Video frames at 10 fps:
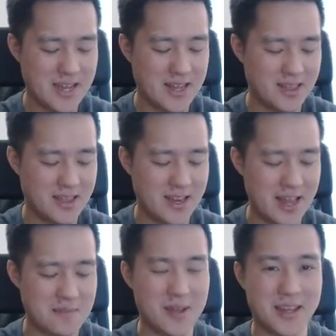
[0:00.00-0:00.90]
the
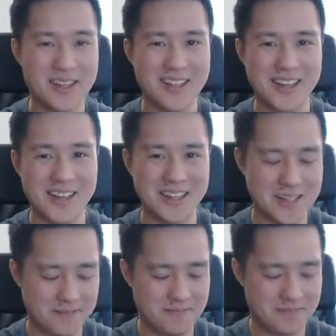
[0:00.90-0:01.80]
naming, uh,
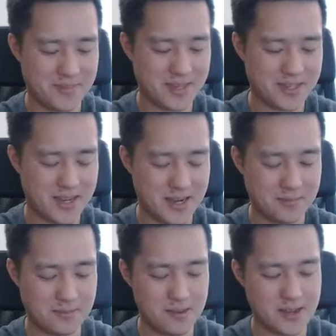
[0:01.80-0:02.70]
they, it's
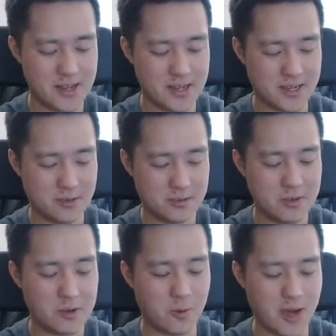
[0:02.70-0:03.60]
getting pretty uh,
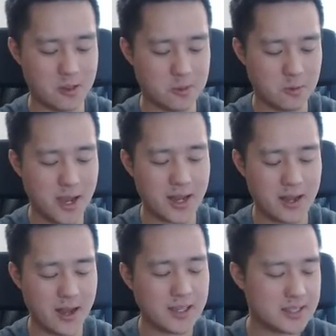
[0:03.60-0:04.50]
pretty wild. So we got a
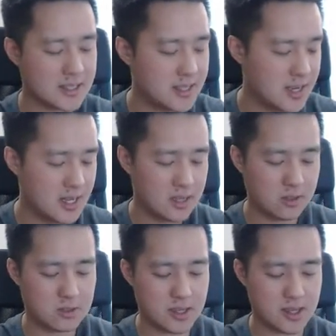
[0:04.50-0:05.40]
Next,
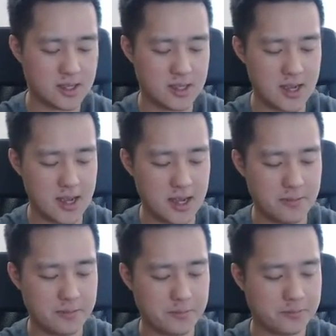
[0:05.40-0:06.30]
looks like it's
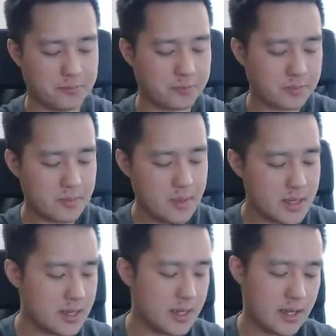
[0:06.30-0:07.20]
a
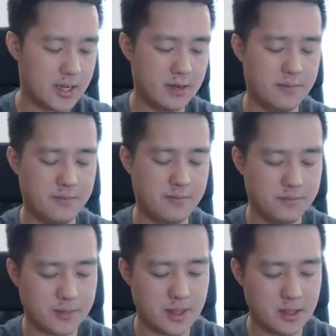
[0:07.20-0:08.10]
um,
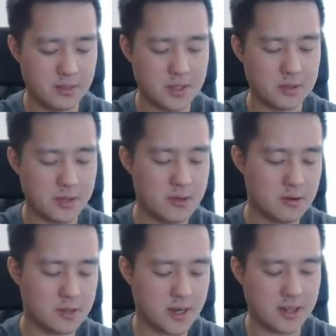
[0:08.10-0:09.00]
Elemental
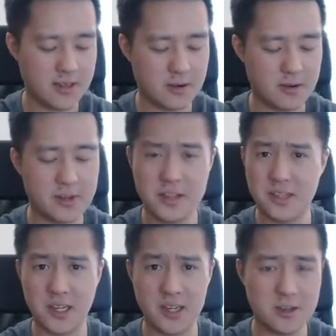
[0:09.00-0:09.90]
Heroes kind of thing, or I did
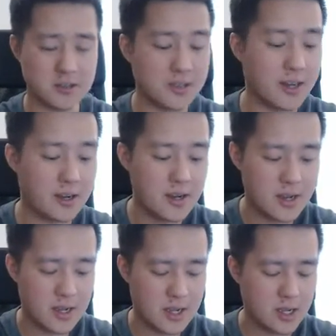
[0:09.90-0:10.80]
see Neos in there.
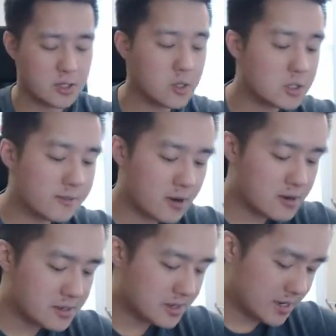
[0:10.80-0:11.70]
So as
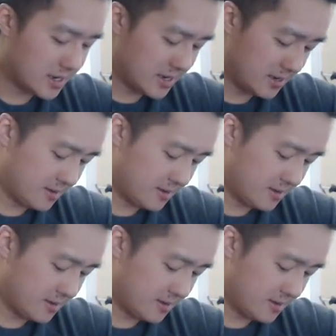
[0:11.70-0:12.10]
far as uh,